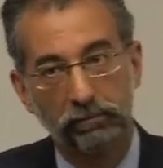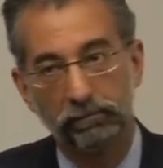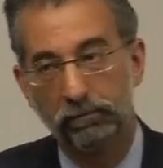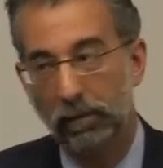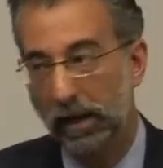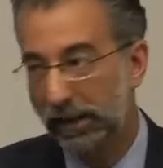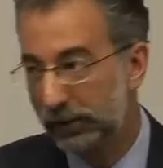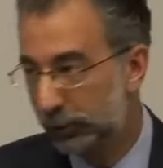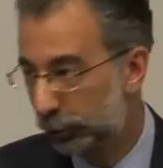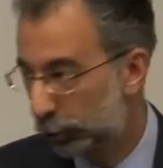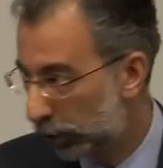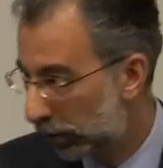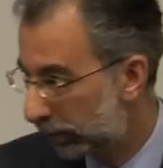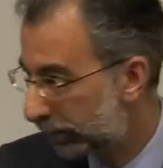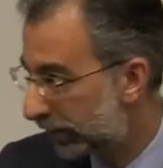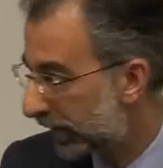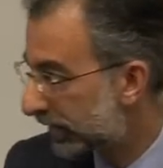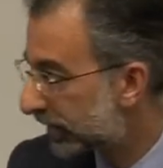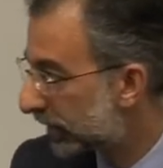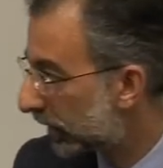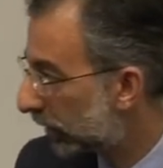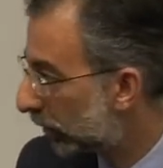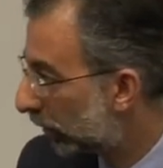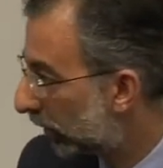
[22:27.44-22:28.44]
my job
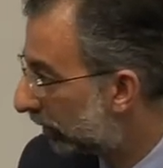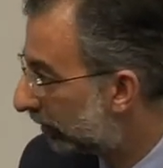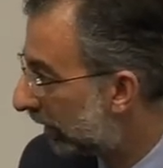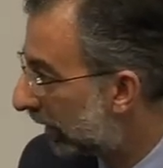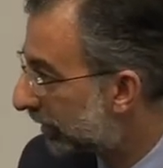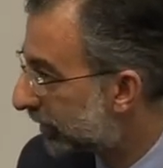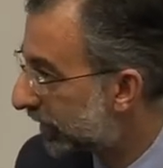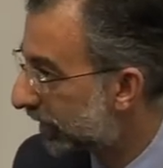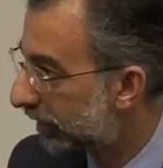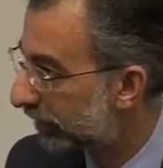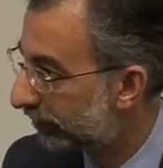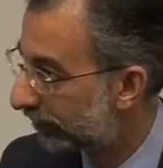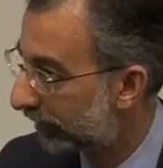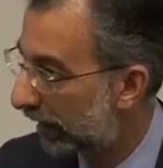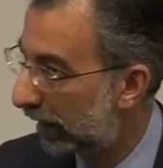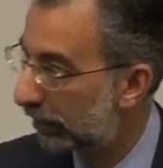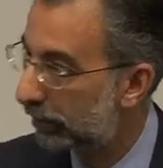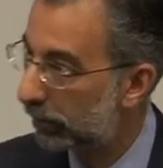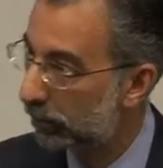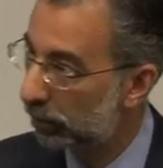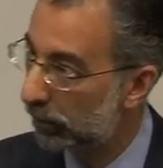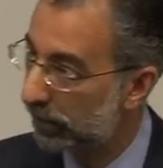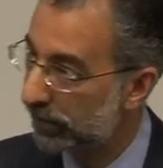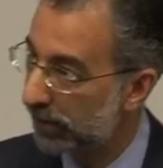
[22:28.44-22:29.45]
as a lawyer representing the
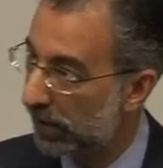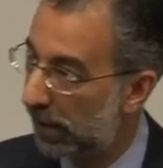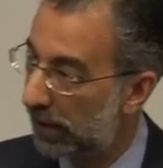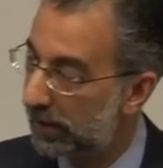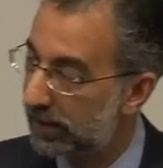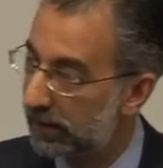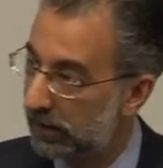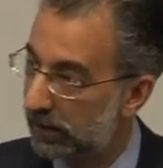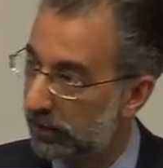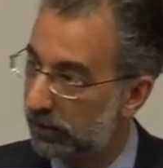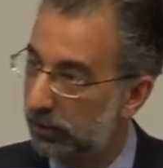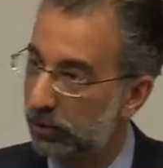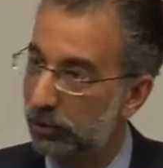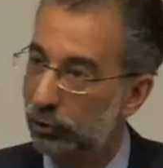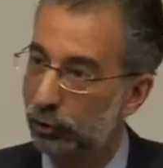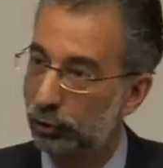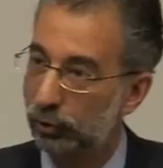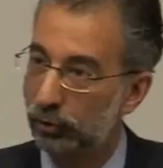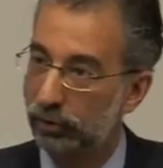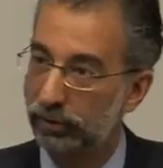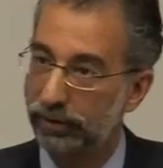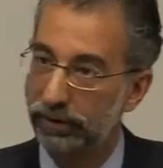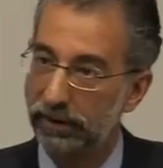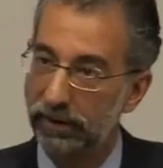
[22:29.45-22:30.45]
family was I needed to
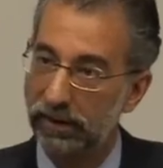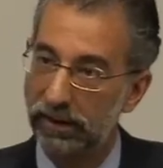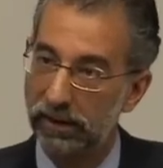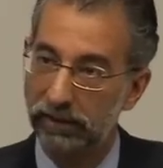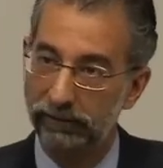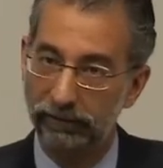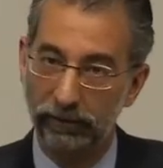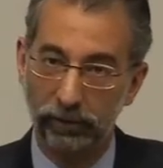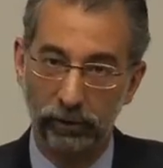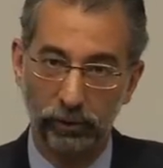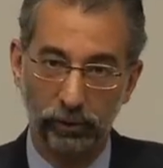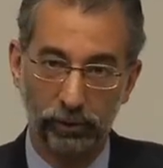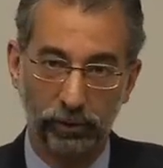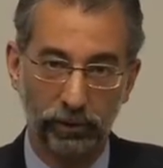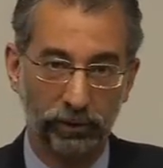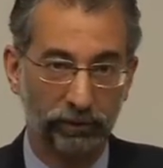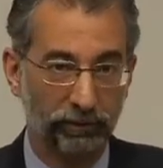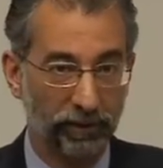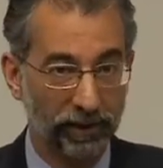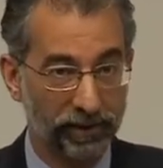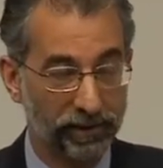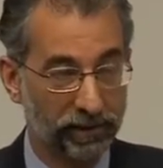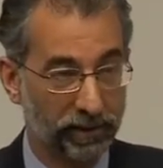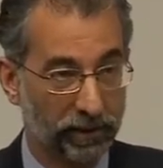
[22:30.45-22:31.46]
ensure that individuals were
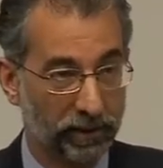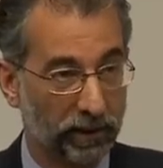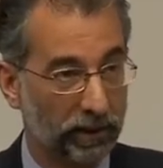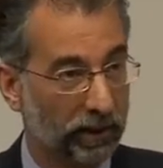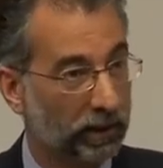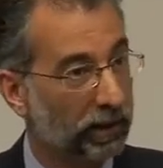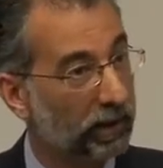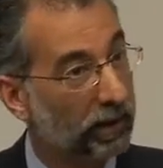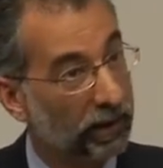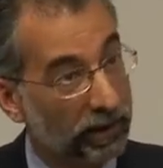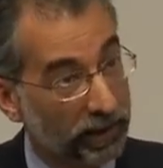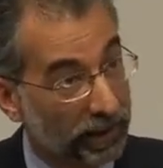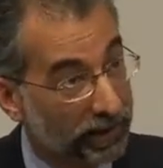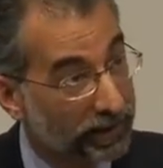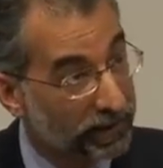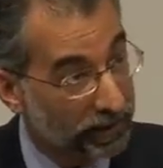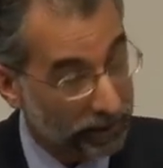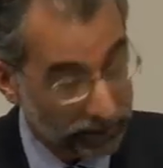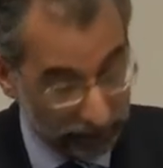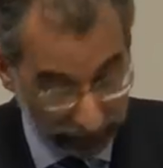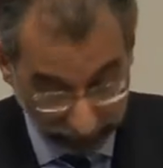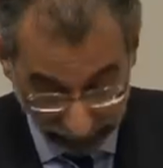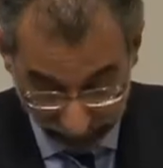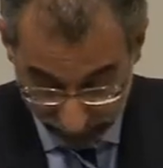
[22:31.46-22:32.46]
arrested. And I
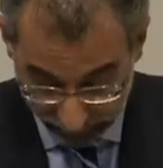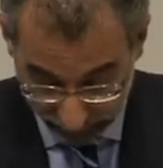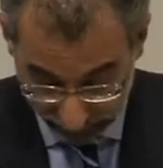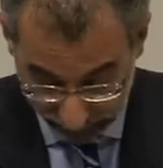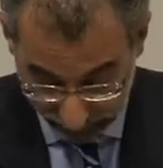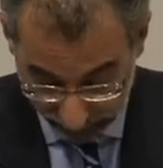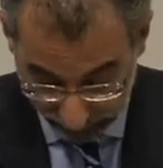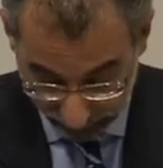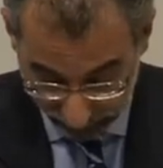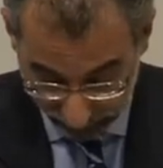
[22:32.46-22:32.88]
didn't get it,